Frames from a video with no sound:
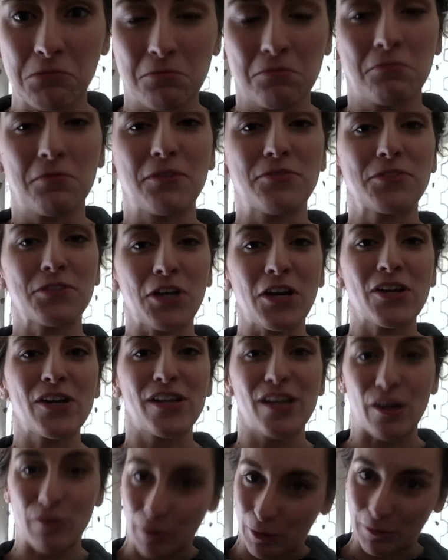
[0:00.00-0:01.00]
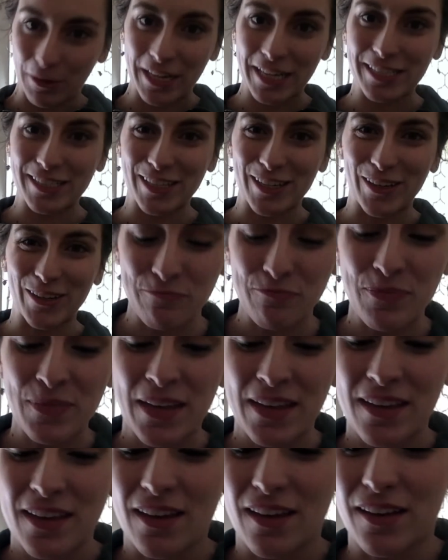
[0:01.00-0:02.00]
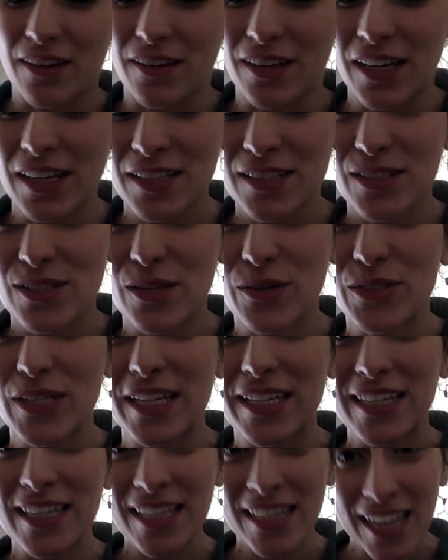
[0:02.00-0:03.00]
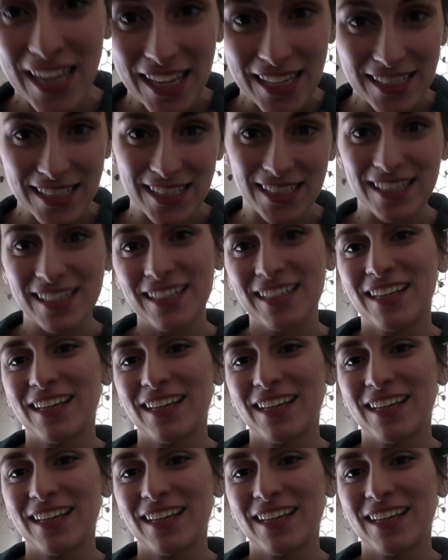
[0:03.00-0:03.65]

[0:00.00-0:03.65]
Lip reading: we've started and we're ready to go. All right, so to knit,